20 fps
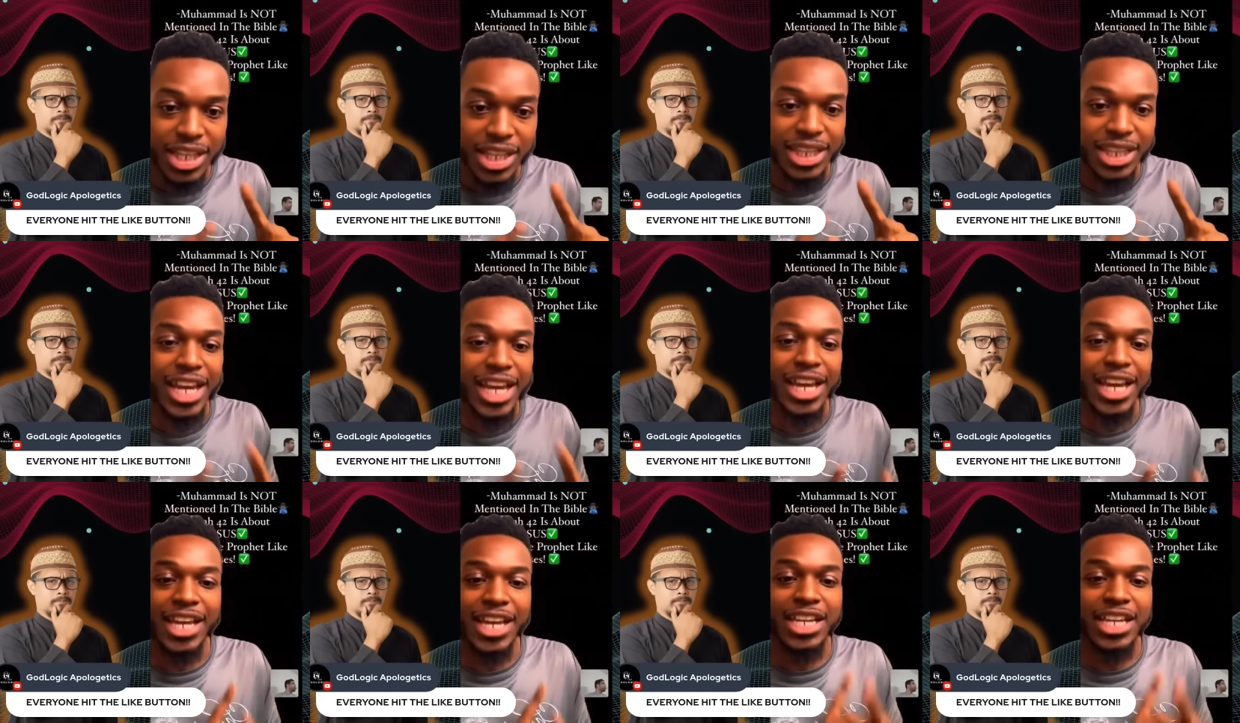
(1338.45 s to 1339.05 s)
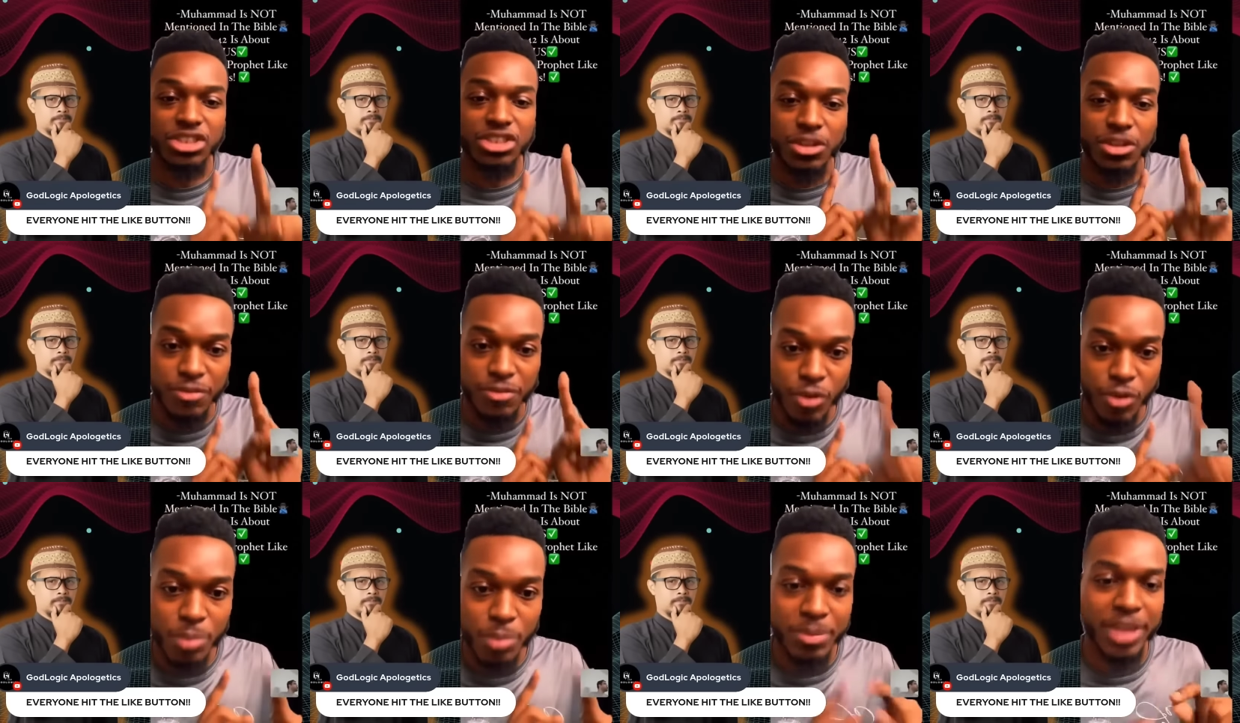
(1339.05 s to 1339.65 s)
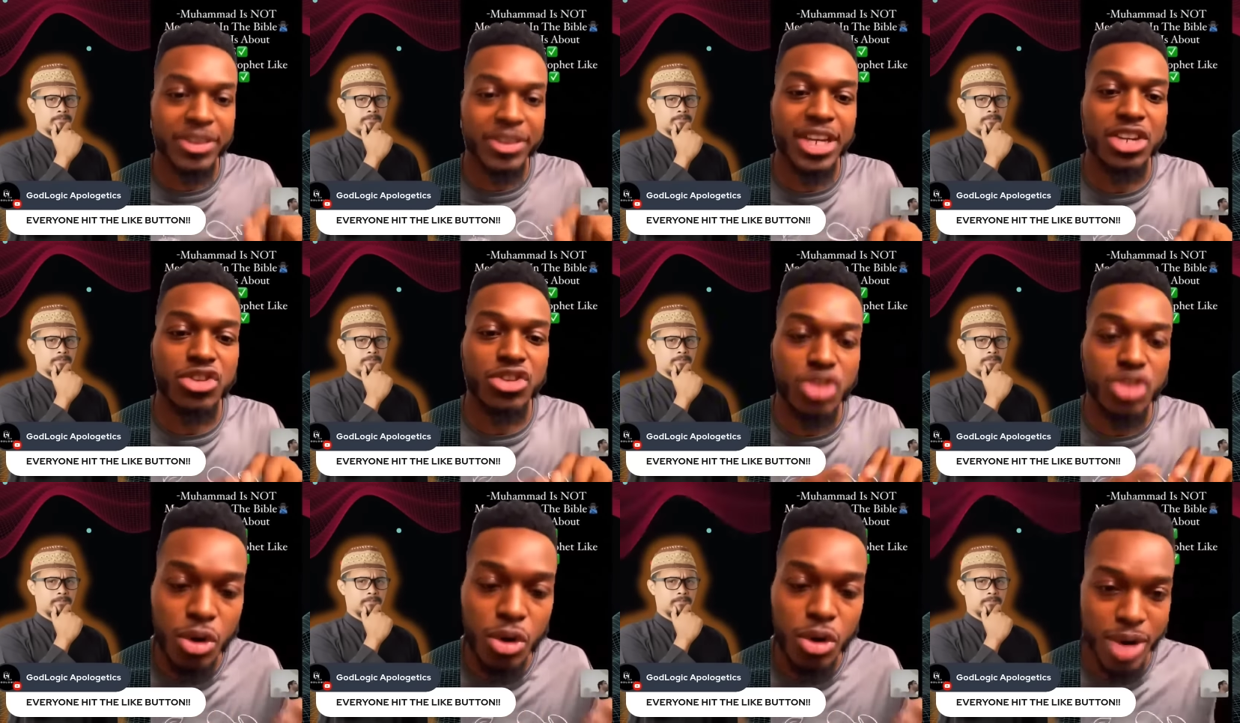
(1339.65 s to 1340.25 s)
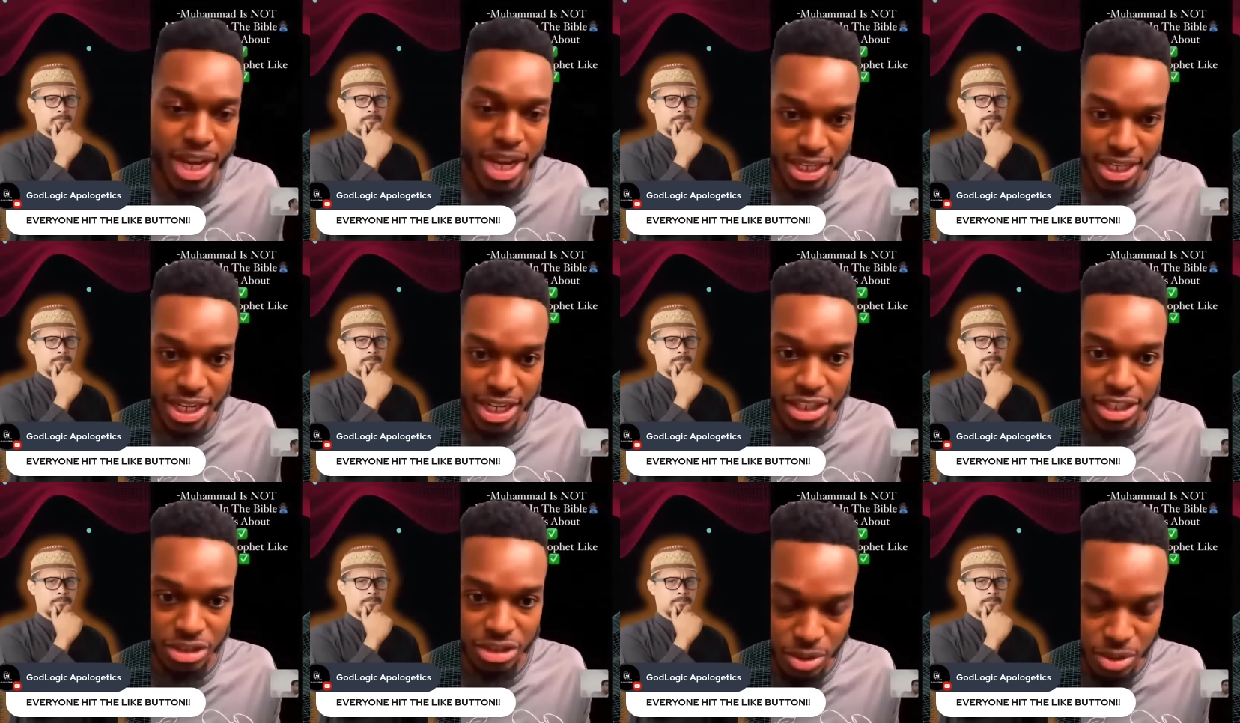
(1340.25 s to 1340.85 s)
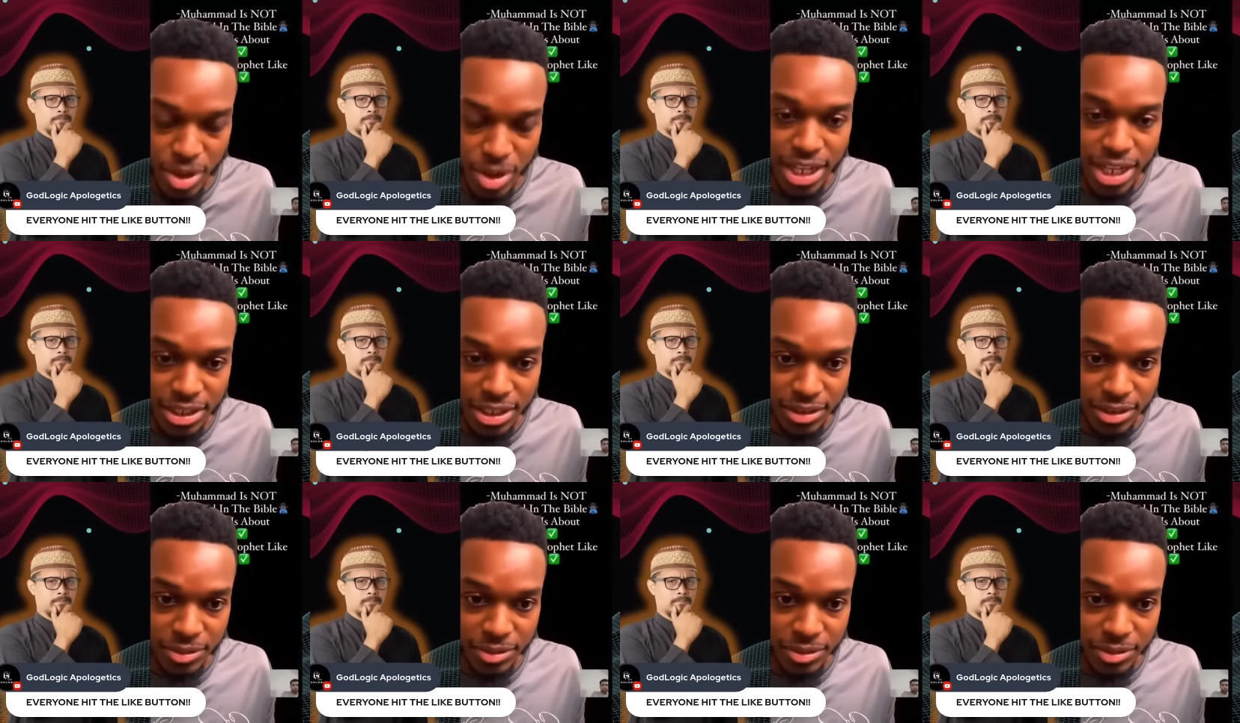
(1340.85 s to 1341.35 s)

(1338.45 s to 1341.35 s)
Speaker 1: that and it's a form that they don't recognize. Correct.